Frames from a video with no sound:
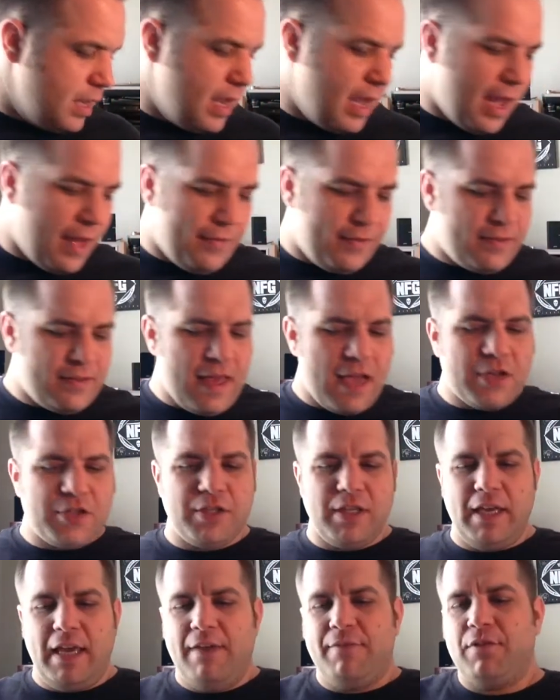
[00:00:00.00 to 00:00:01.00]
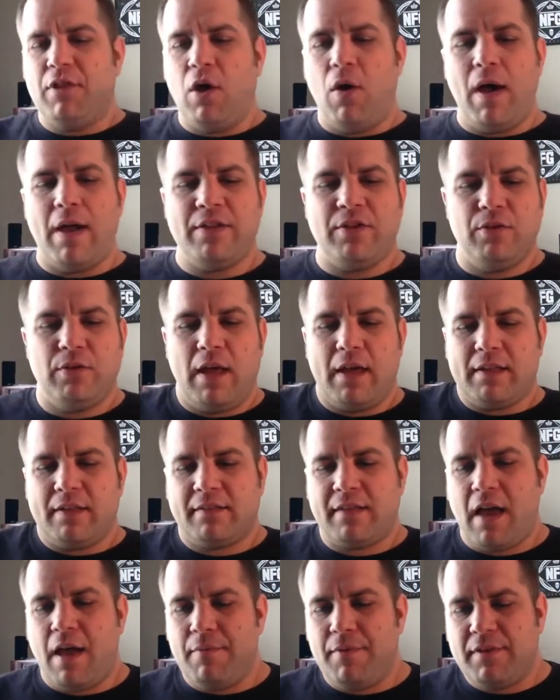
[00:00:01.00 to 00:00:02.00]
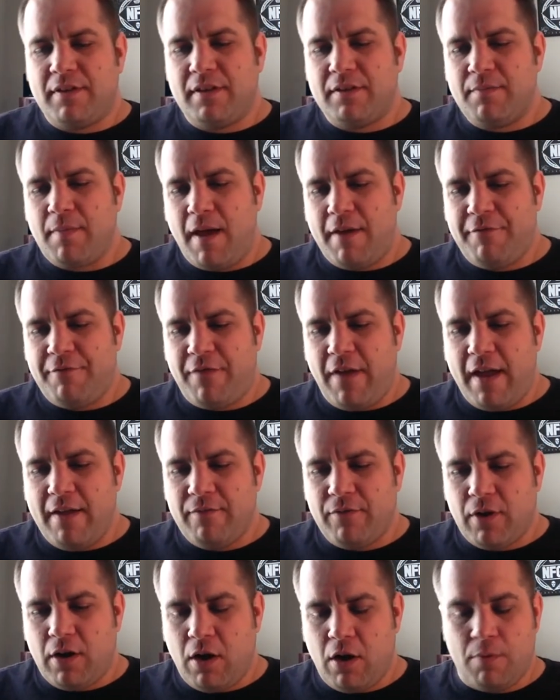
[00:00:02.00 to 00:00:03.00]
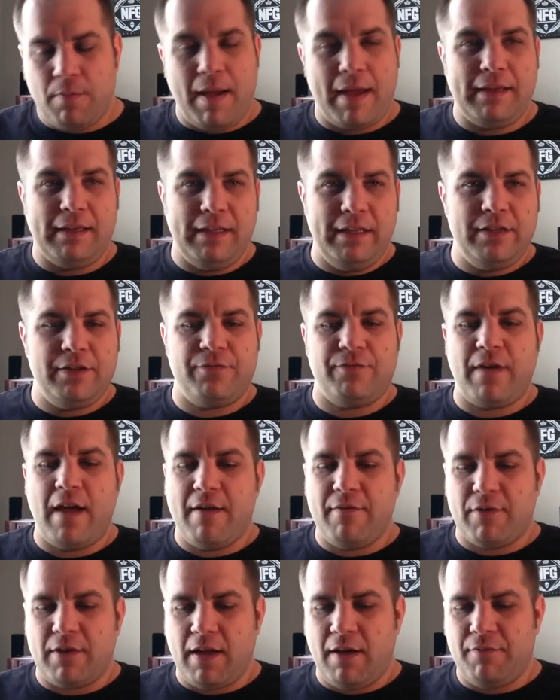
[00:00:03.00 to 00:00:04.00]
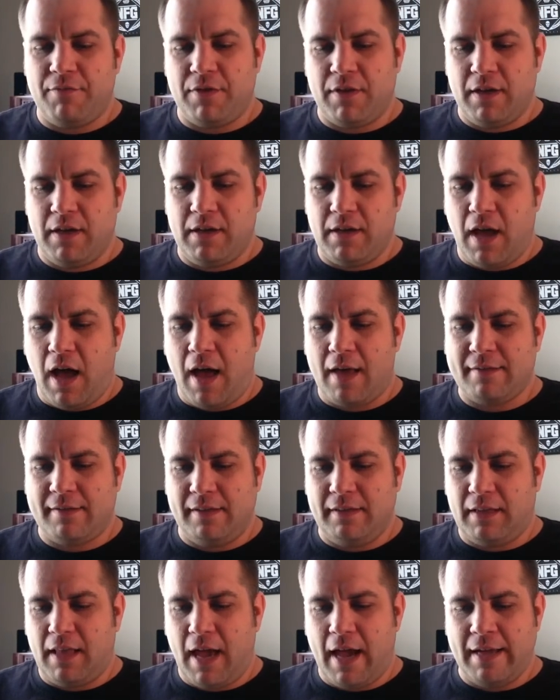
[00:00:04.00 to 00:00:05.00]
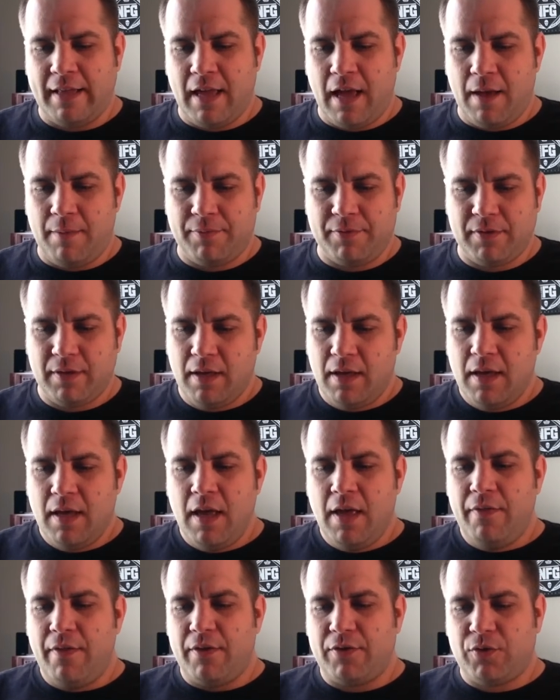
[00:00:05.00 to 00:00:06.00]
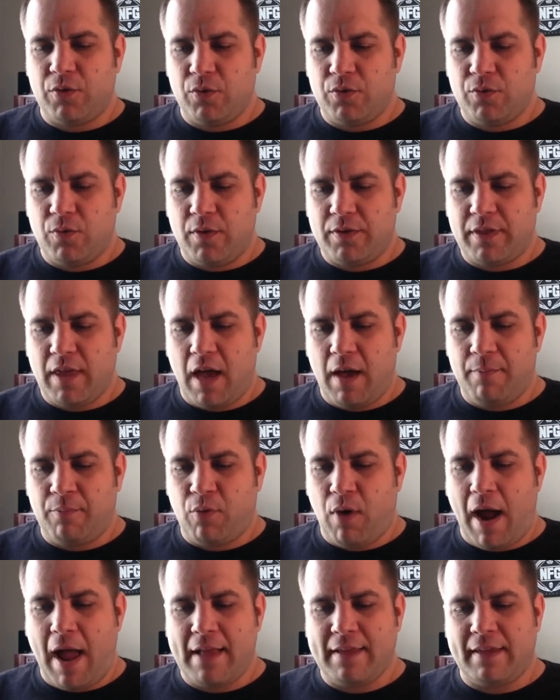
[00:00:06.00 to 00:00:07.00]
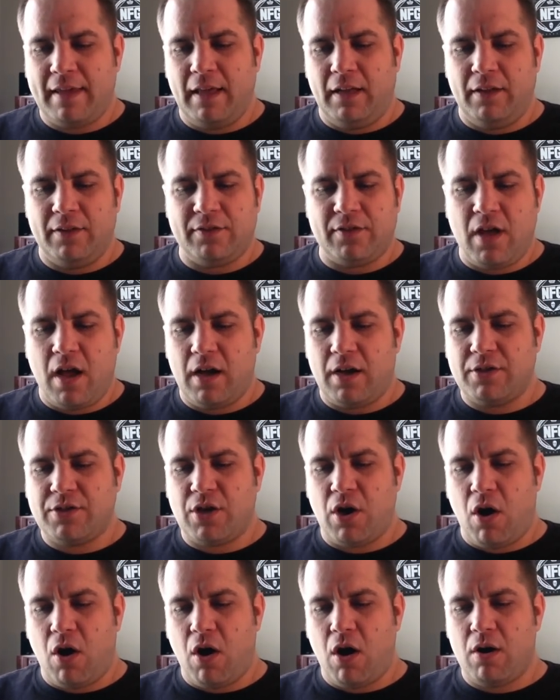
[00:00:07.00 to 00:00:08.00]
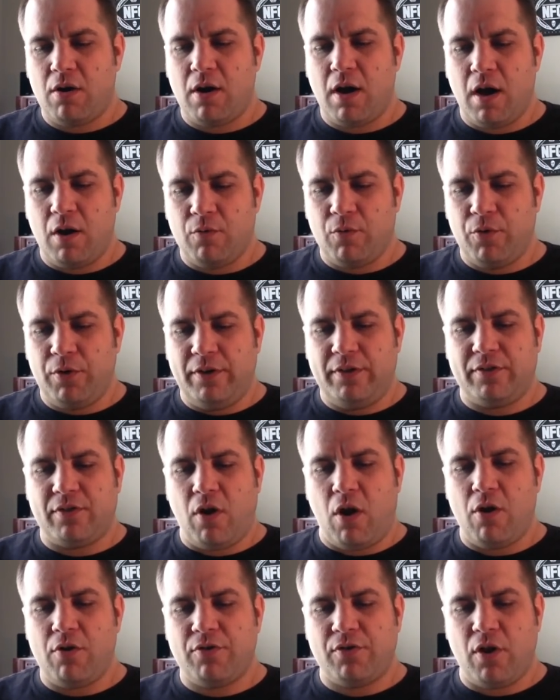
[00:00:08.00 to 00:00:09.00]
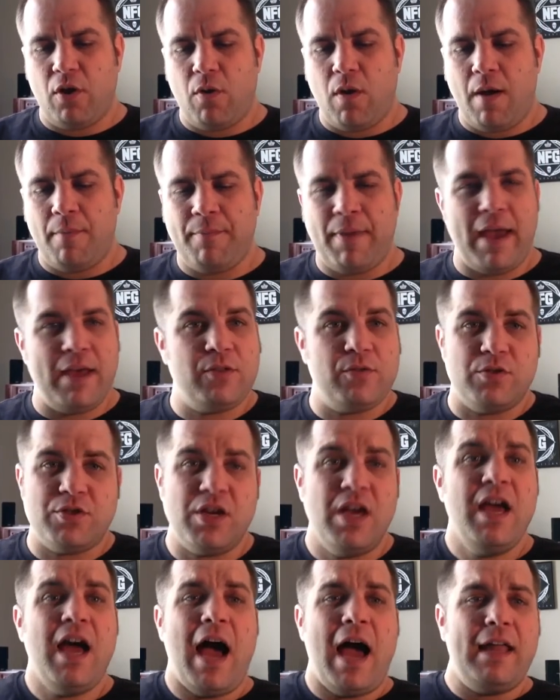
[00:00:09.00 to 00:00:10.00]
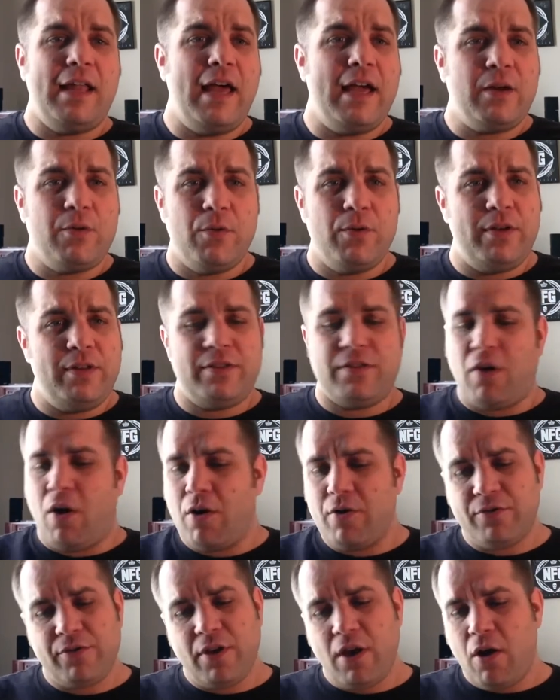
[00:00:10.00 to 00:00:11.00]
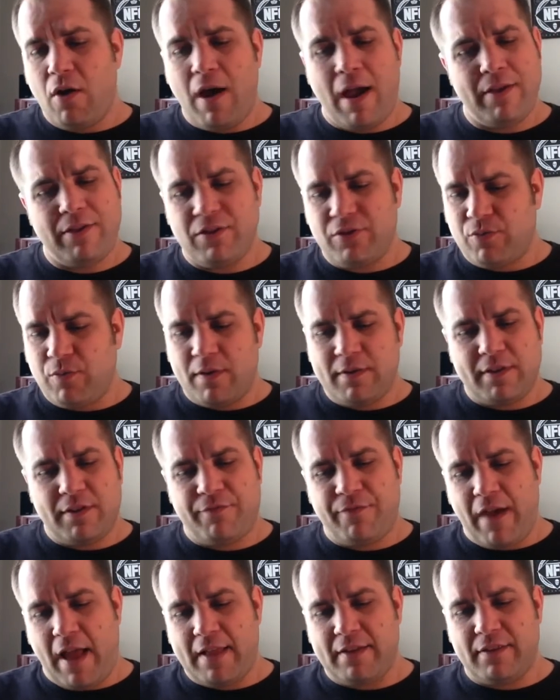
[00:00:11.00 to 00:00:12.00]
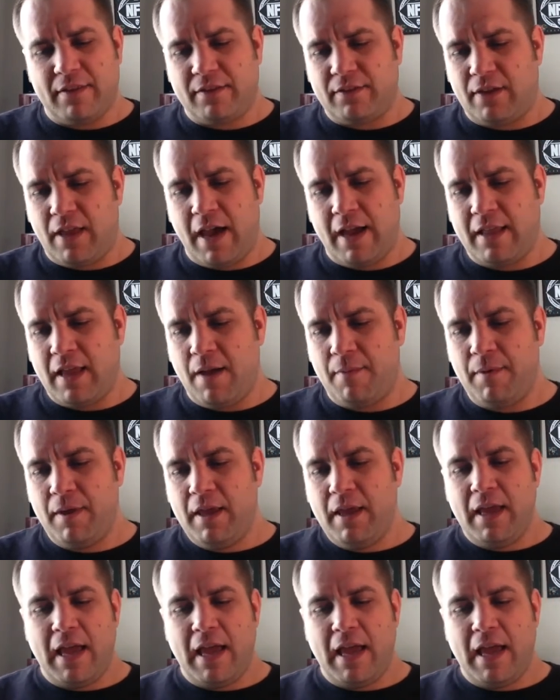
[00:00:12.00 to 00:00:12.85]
And this actually, even though I do like this album, this is my favorite or my least favorite of the Ozzy lineups. This was with uh, Brad Gillis on guitar, uh, Rudy Sarzo on bass. Which I like Rudy Sarzo, I just wasn't a fan of this lineup.